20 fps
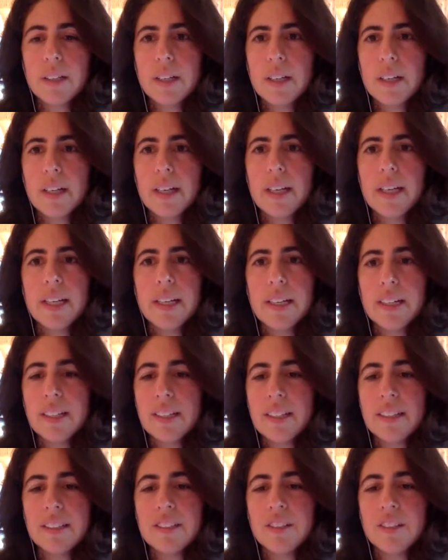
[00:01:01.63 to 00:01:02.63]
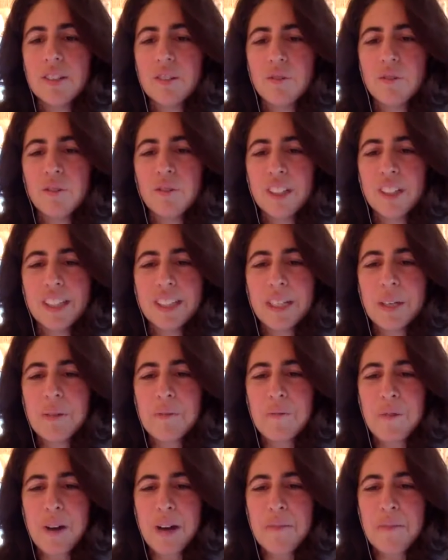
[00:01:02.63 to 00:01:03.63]
is really
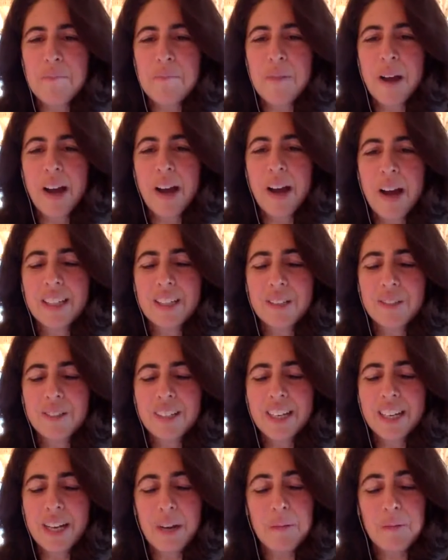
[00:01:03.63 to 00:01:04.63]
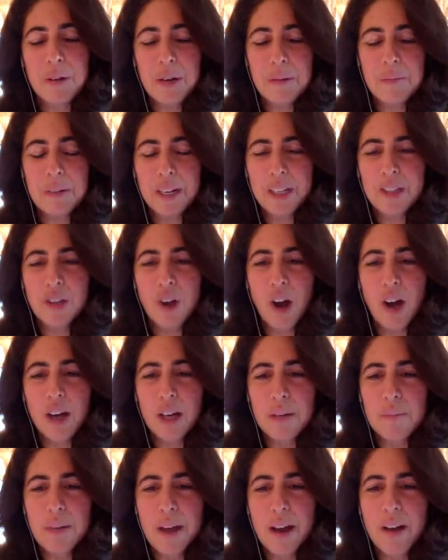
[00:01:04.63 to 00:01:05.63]
what my unit and what I'm going to
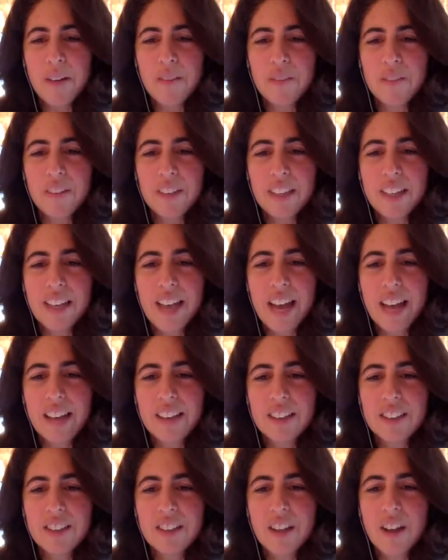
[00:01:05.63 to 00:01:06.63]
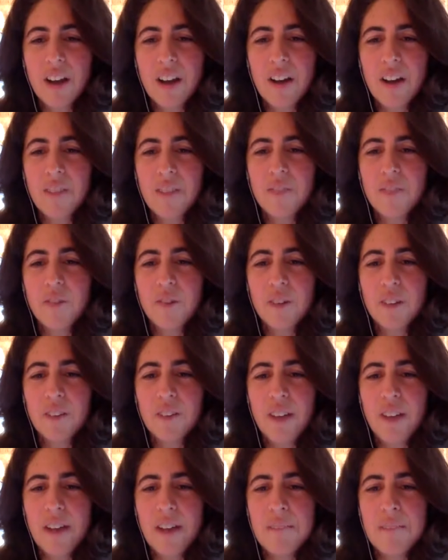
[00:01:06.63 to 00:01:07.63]
talk about for the next
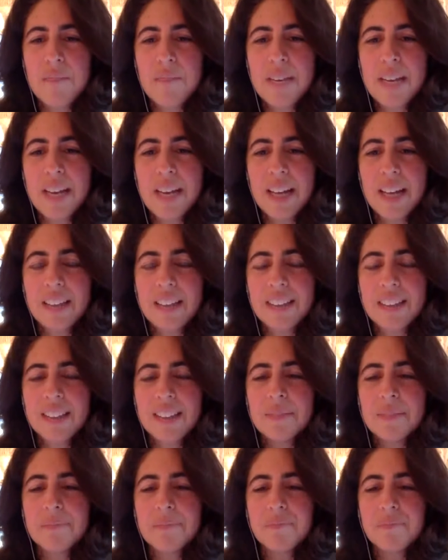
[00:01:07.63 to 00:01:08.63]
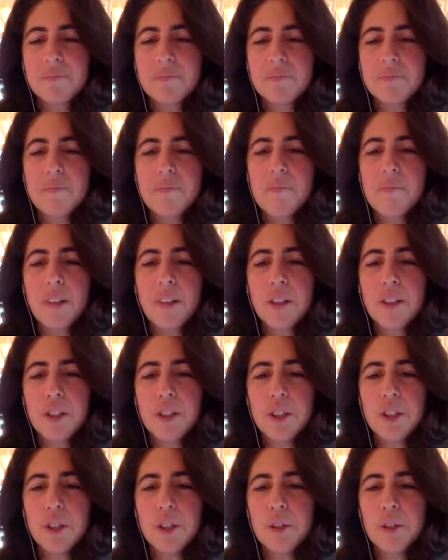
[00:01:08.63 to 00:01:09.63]
45 minutes
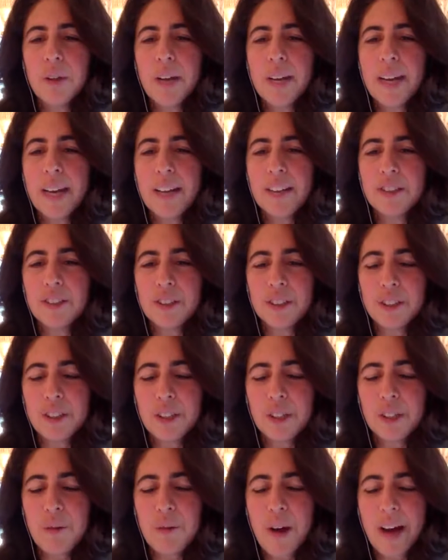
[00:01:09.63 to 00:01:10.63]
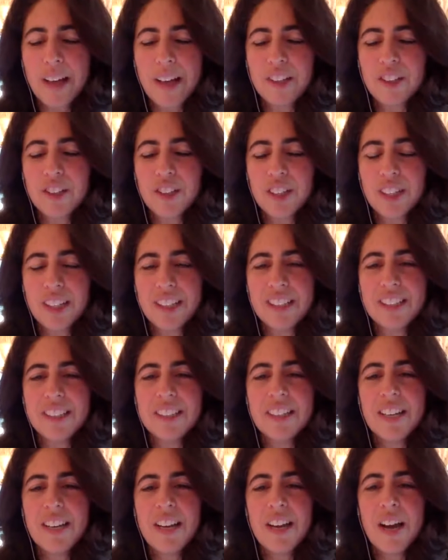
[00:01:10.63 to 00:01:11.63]
and answer your questions
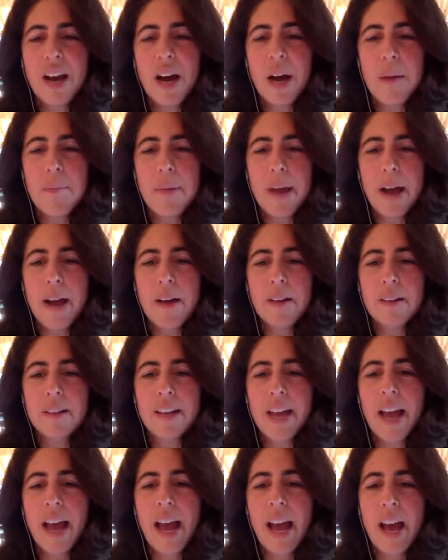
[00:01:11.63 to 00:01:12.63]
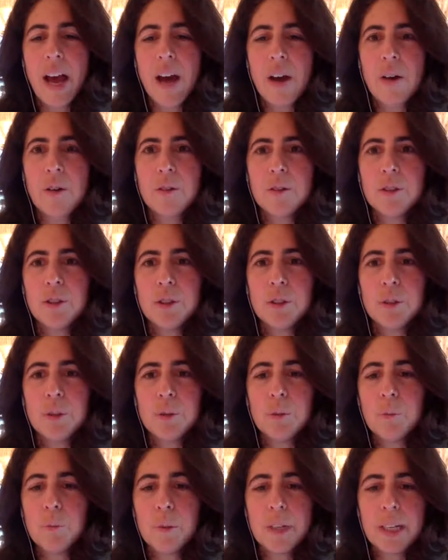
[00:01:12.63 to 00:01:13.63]
about how do
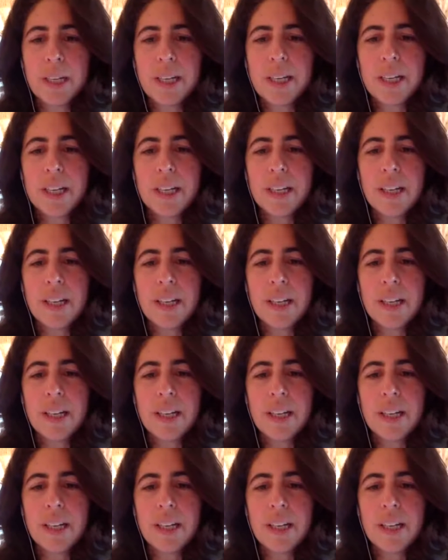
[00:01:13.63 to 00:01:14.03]
we